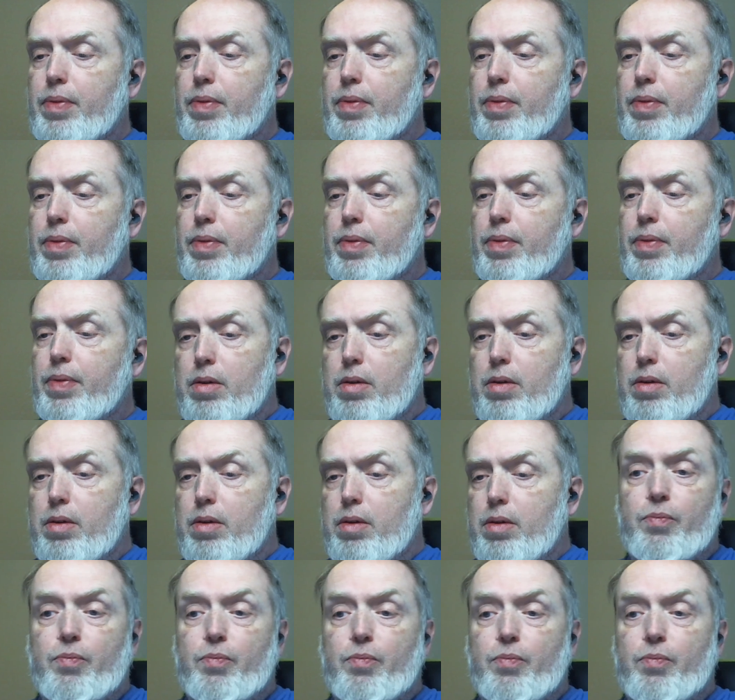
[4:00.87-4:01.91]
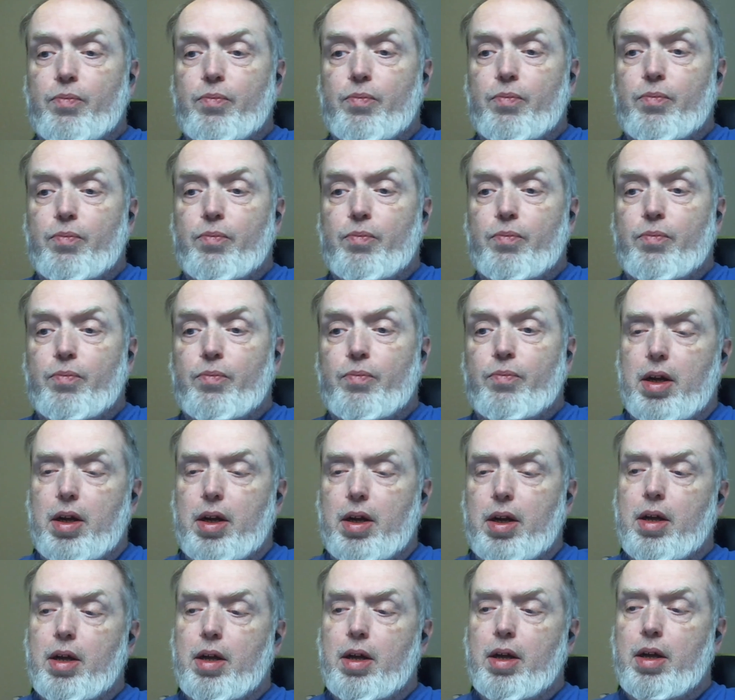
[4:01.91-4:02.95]
good standard quality.
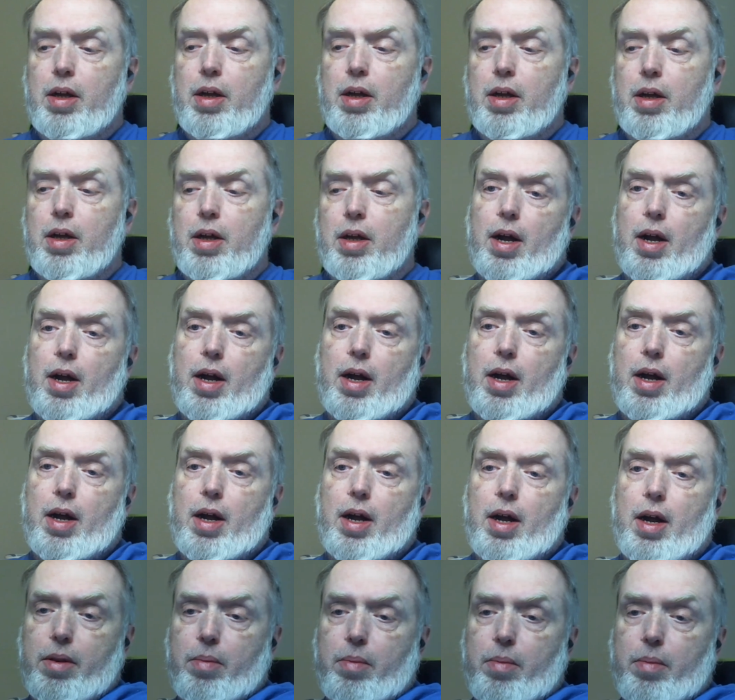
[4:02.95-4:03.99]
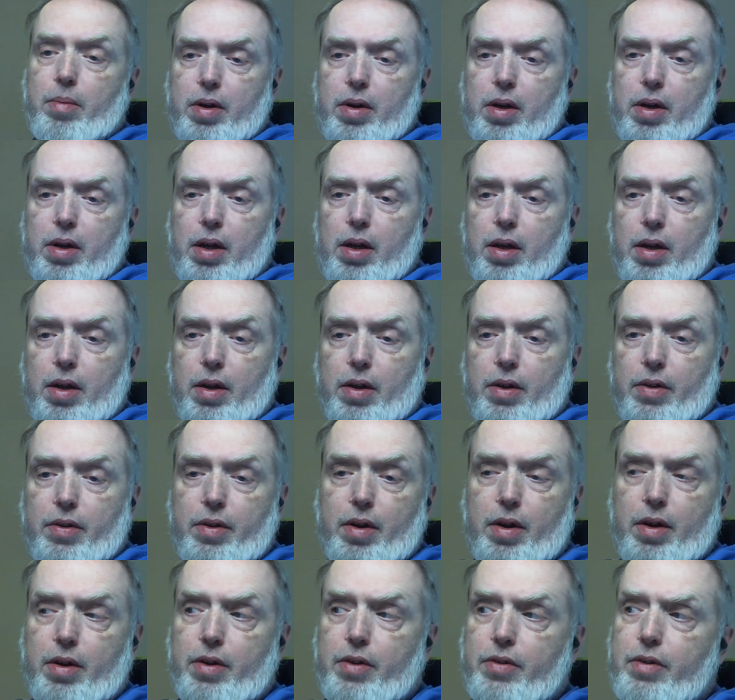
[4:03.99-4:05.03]
The printing is
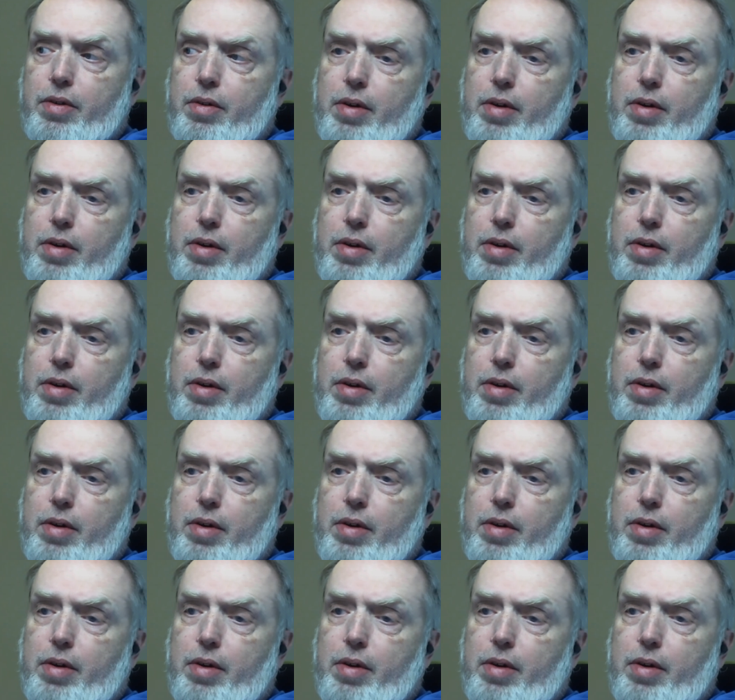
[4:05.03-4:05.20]
also